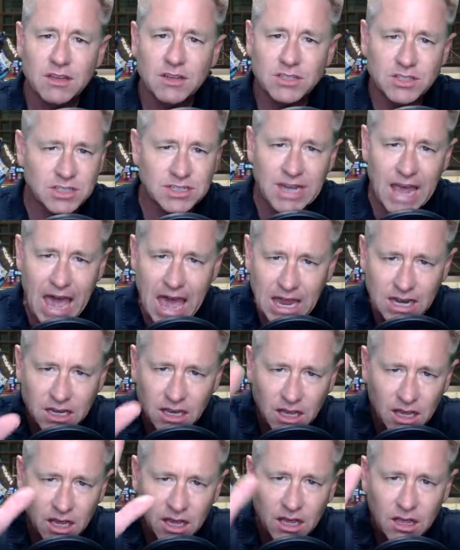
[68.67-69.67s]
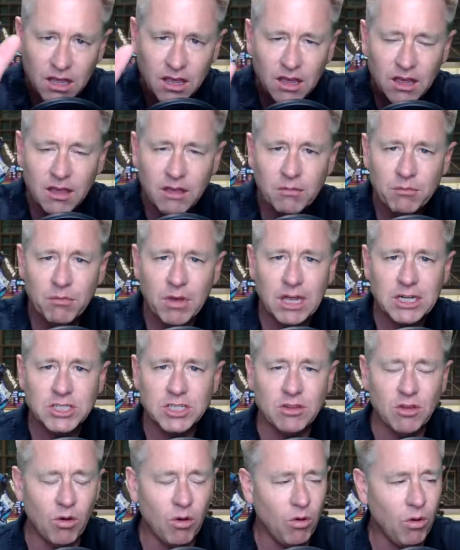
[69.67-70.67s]
You just had to
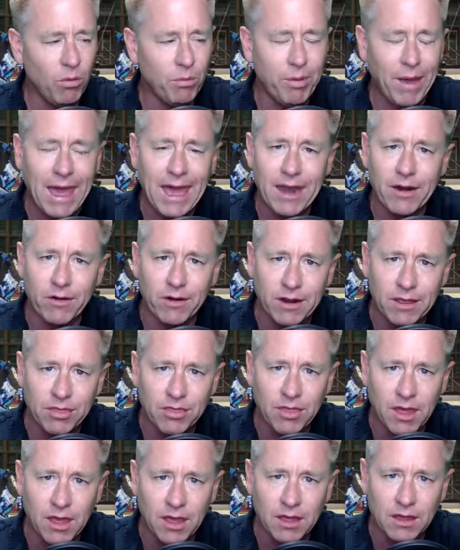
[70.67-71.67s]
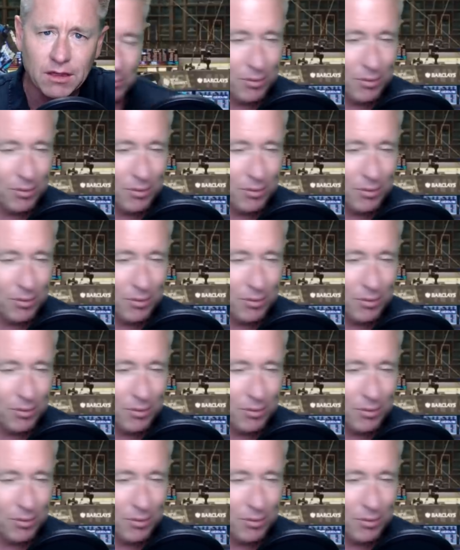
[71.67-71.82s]
mention the whole battery thing.